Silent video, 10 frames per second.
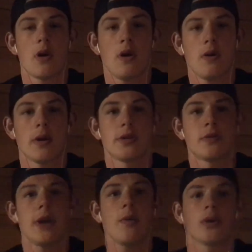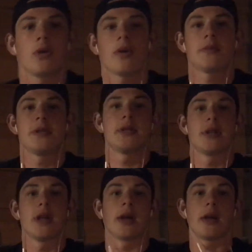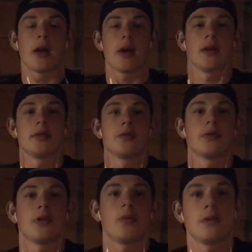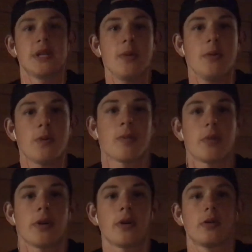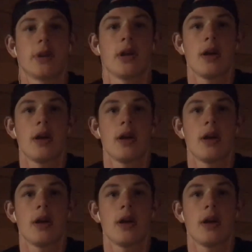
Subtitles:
right, so now we're caught up to today. And so today we woke up pretty early